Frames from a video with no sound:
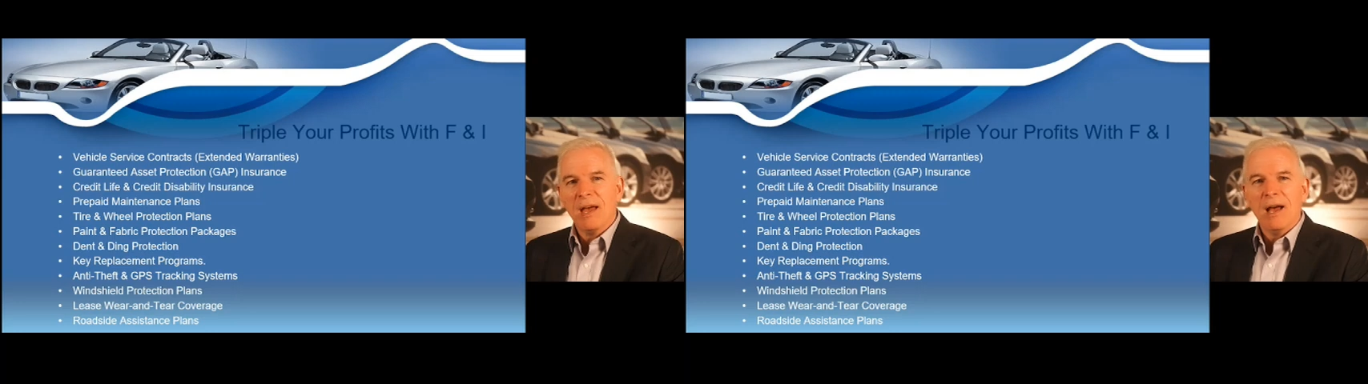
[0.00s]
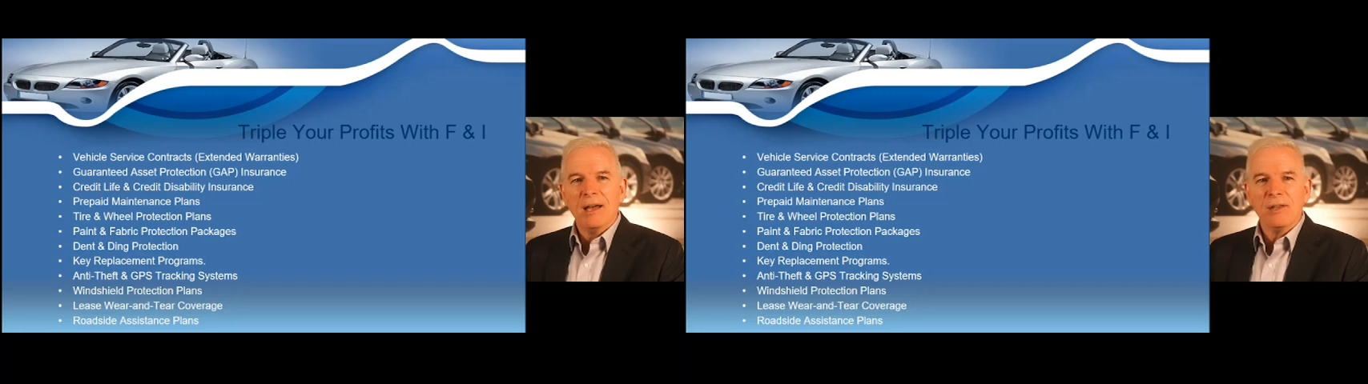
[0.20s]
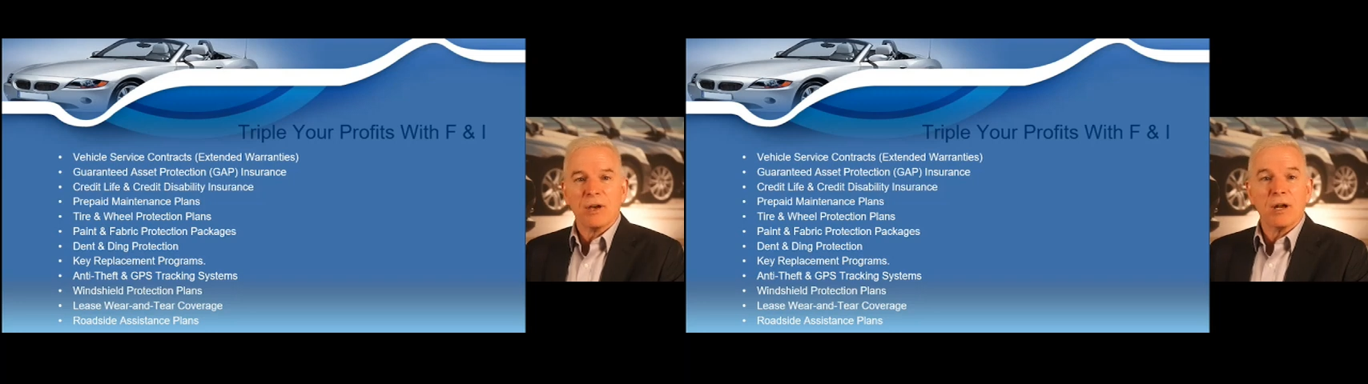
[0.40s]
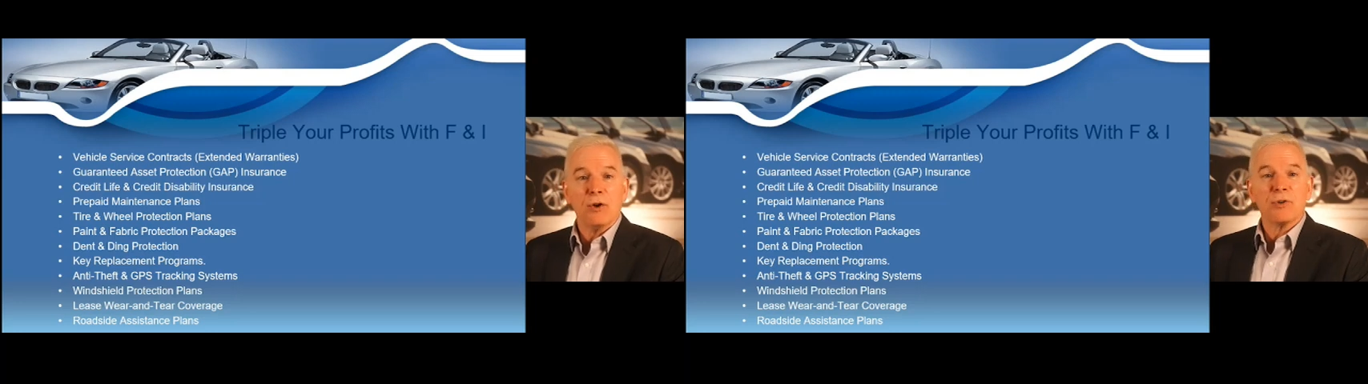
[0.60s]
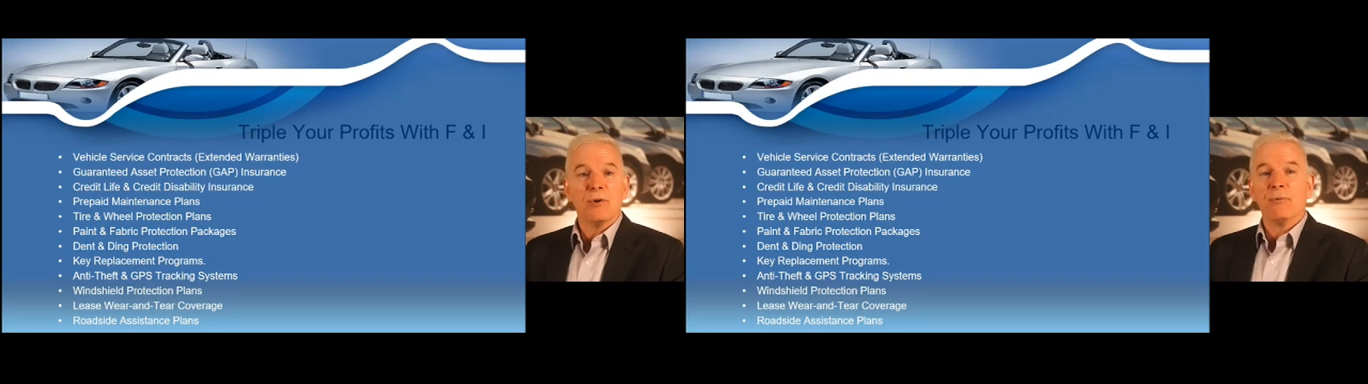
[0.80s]
You can
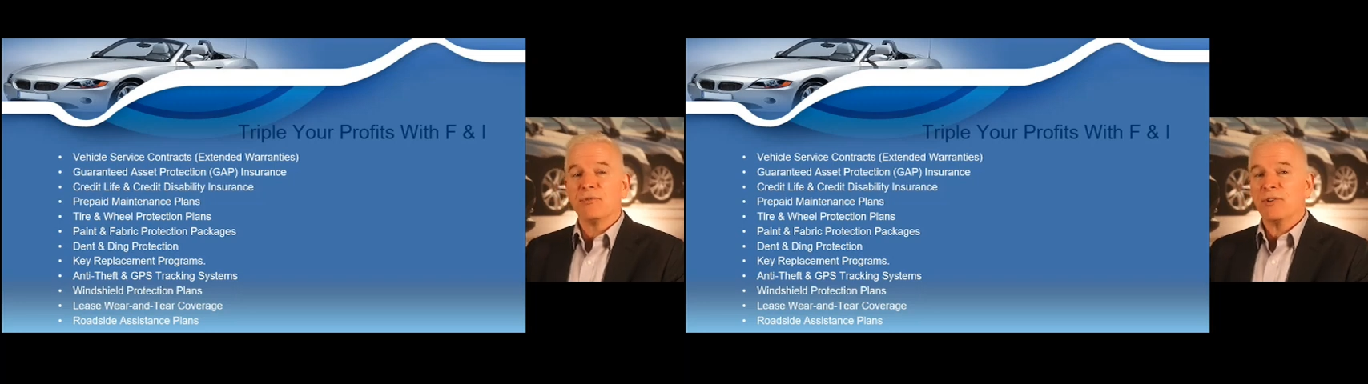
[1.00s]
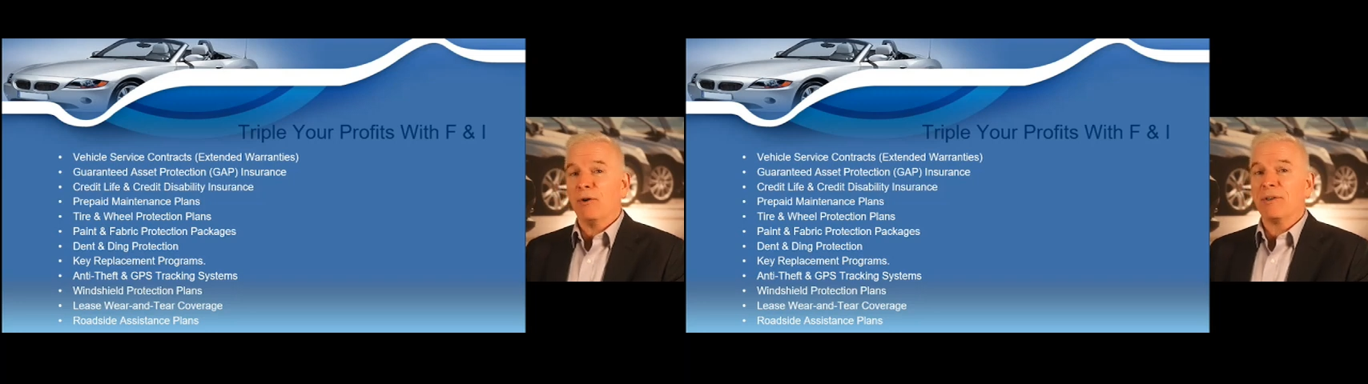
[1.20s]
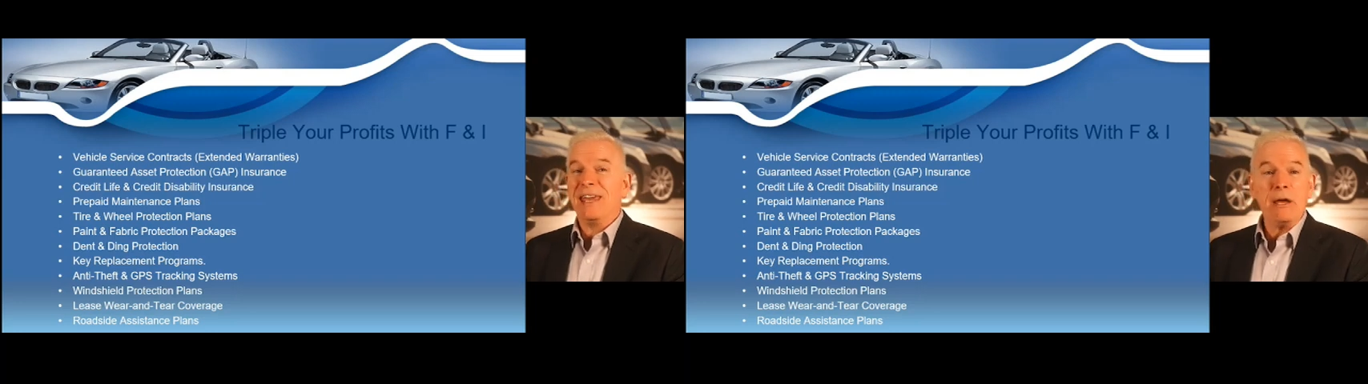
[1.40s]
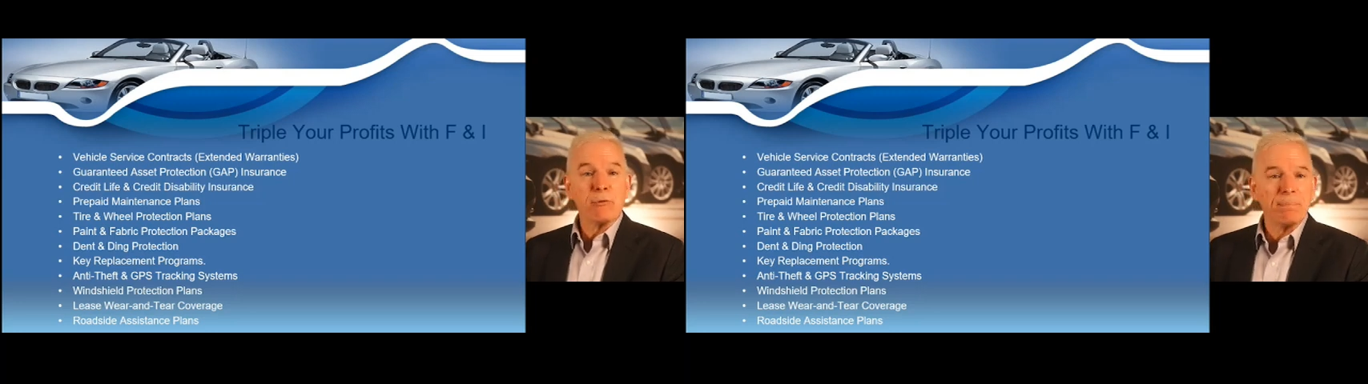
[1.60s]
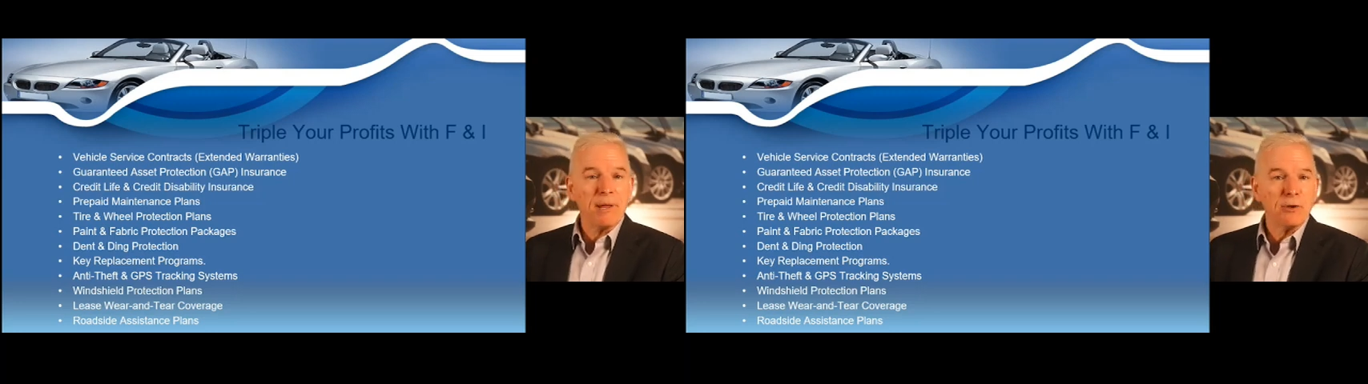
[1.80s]
also sell key
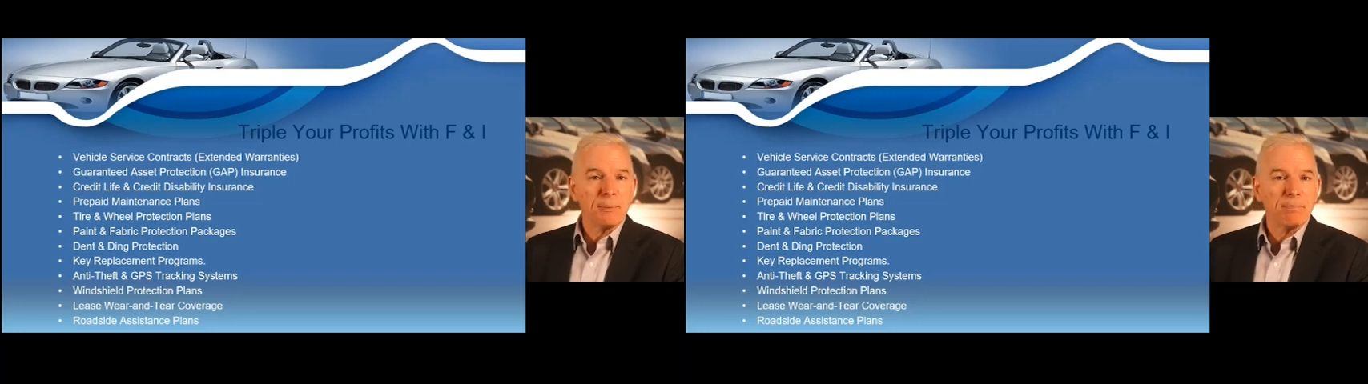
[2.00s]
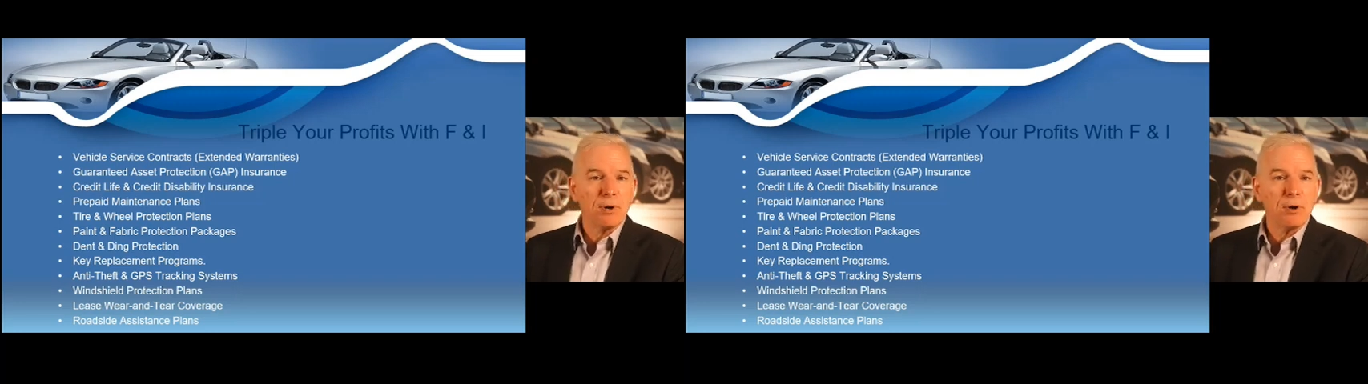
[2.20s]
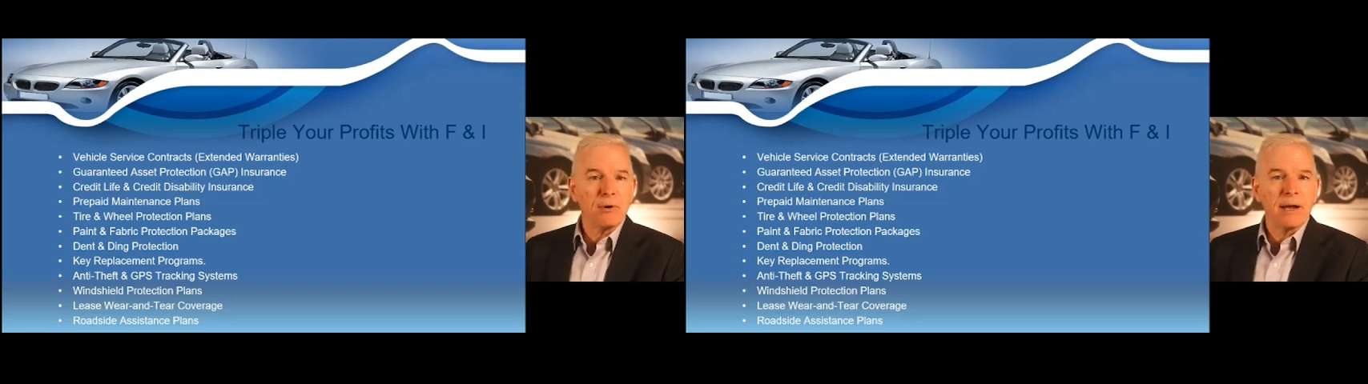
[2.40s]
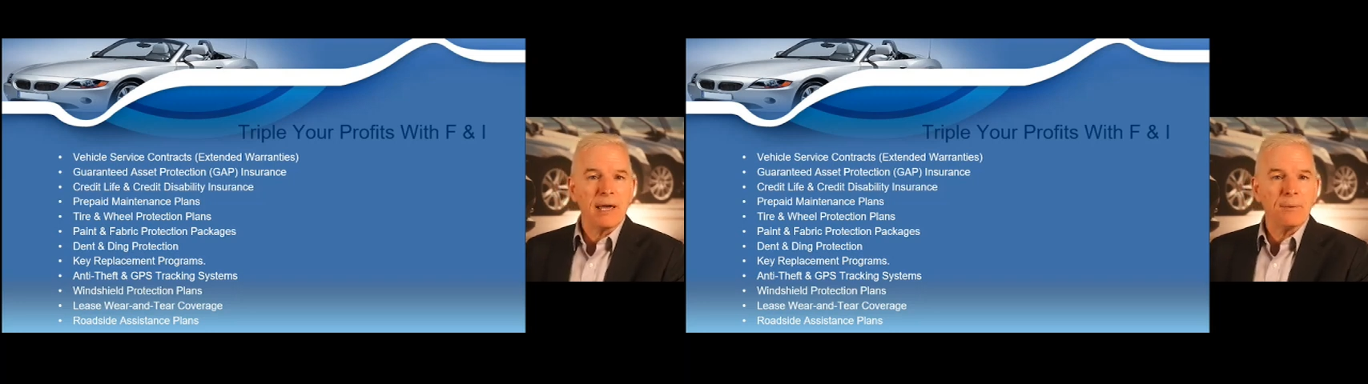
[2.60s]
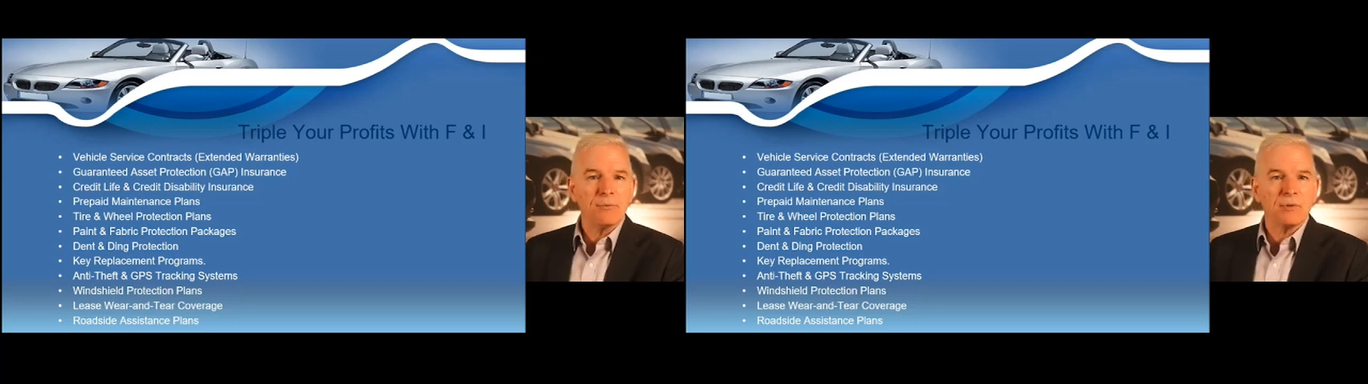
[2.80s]
replacement
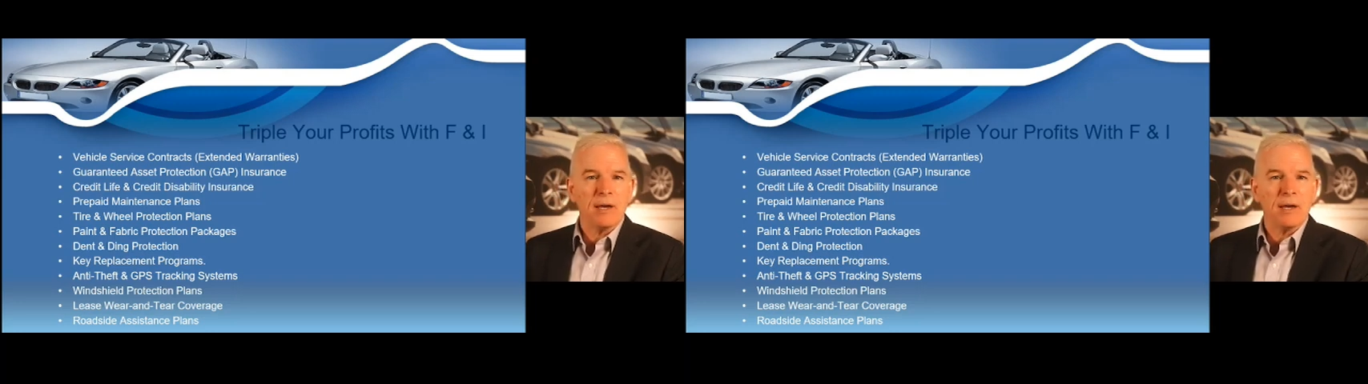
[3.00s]
programs,